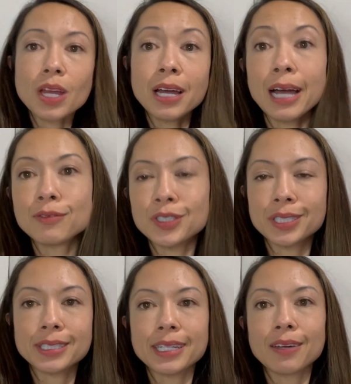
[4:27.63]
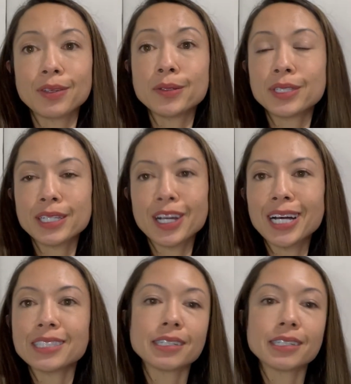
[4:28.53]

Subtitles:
I've used it lots.